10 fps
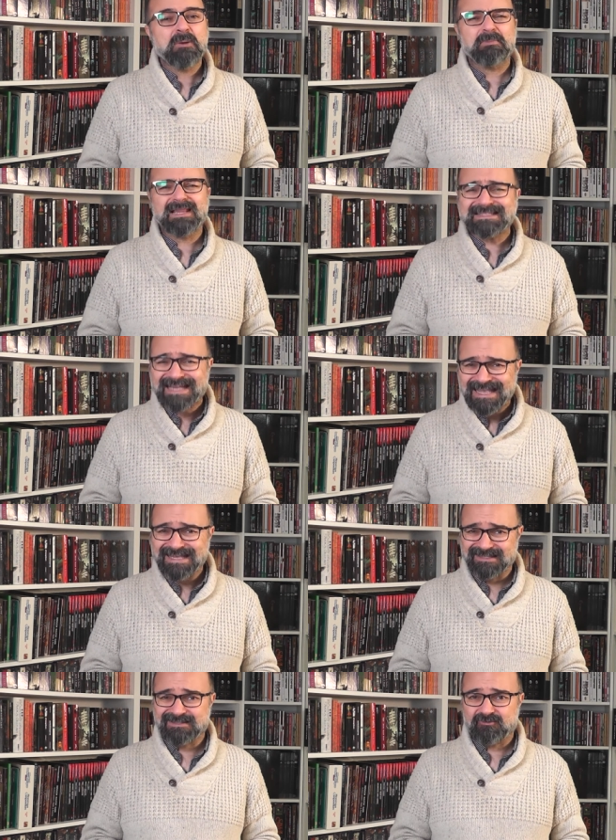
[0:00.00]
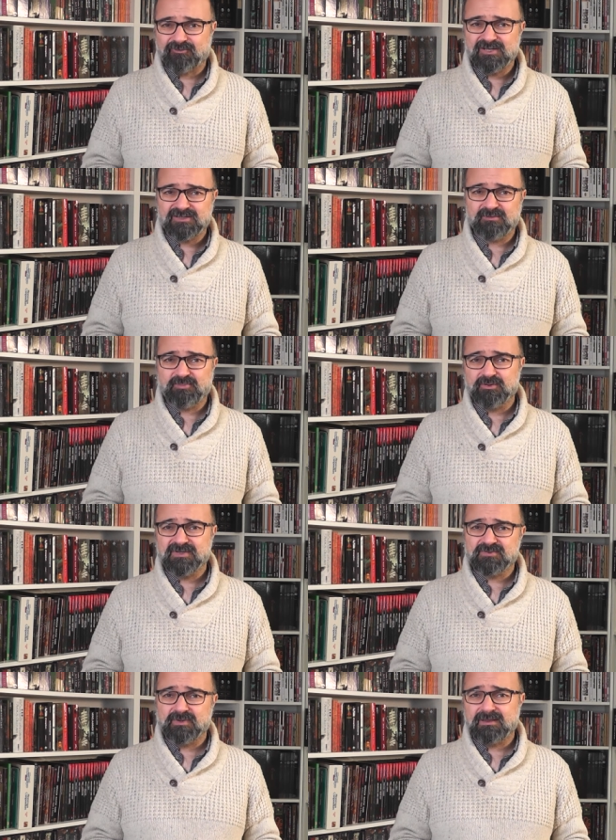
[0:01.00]
+8 racial
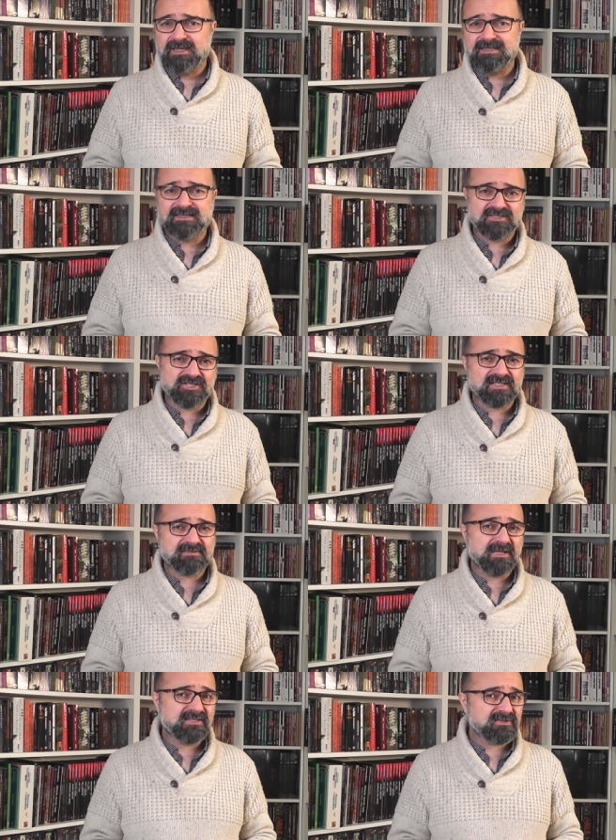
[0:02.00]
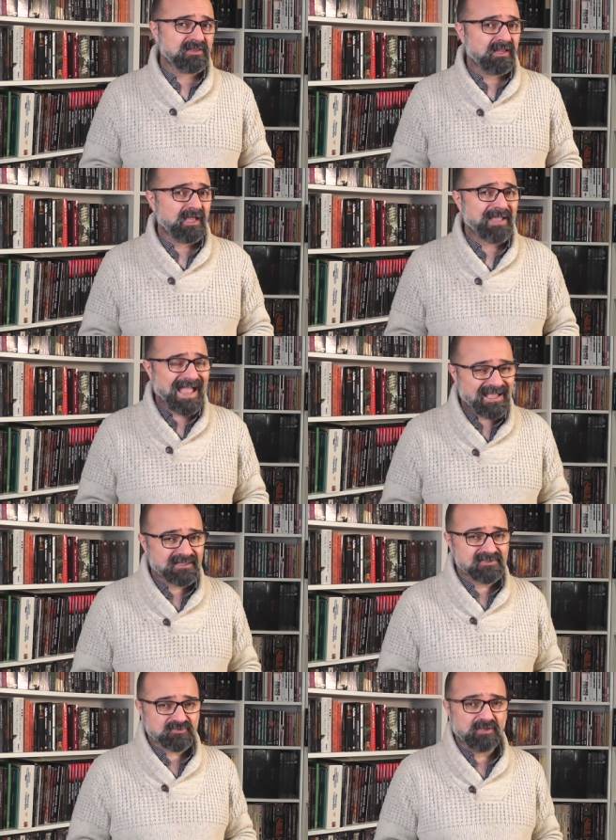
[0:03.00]
bonus to athletics checks made to climb
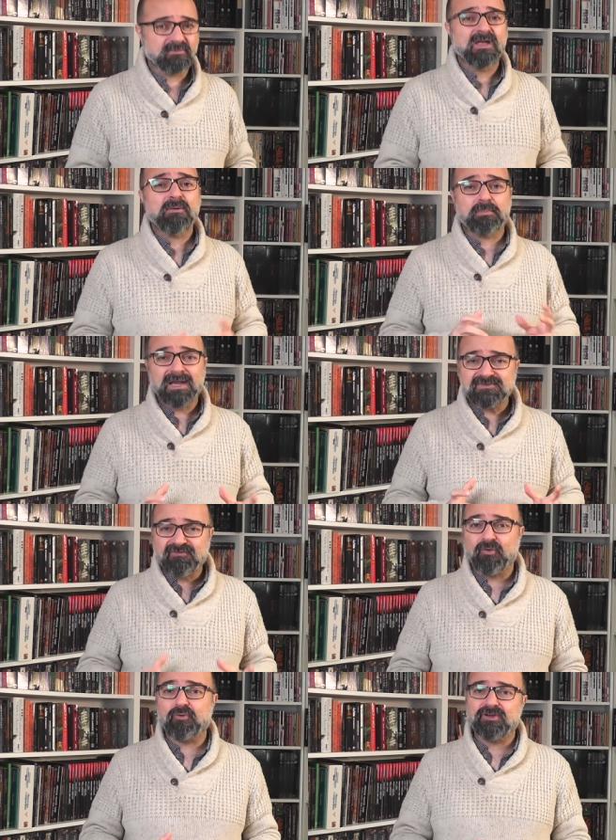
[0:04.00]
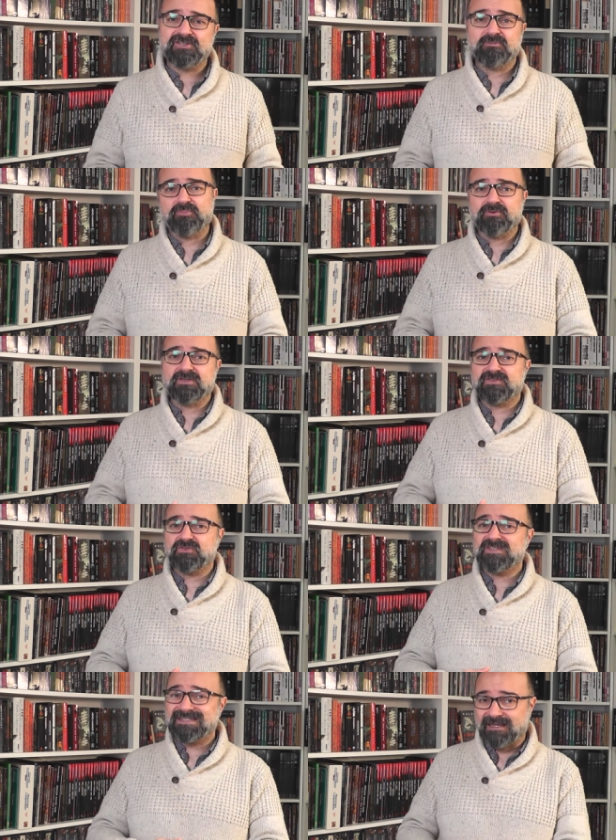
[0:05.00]
and swim, +4 racial bonus
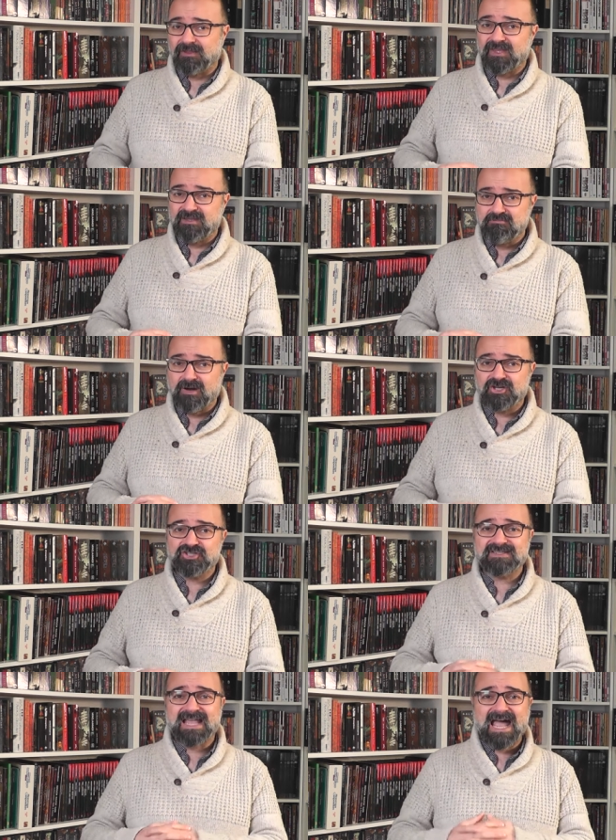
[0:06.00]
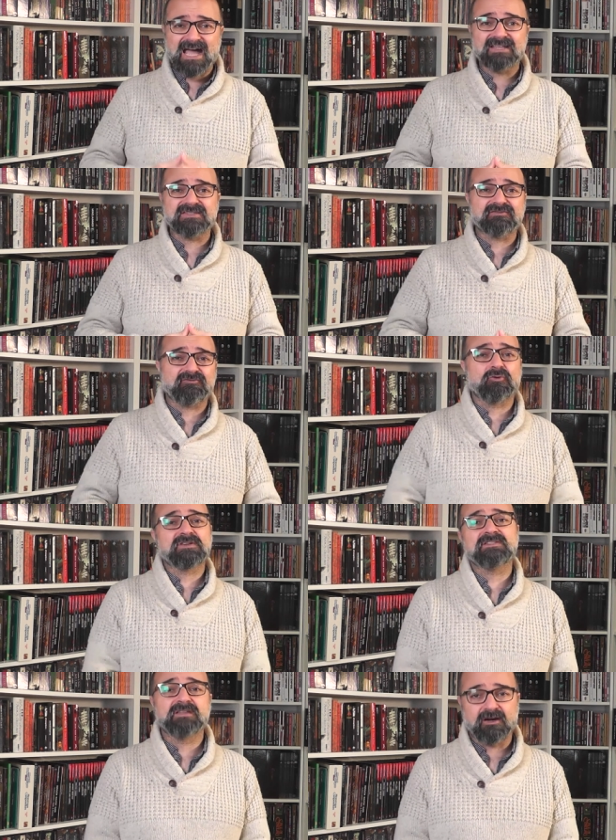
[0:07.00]
to stealth in marshes and
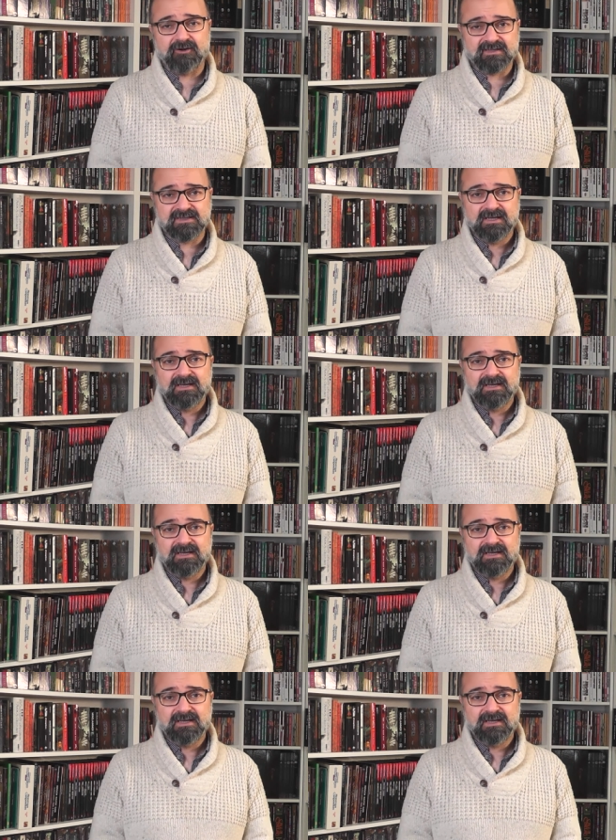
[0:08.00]
forested areas.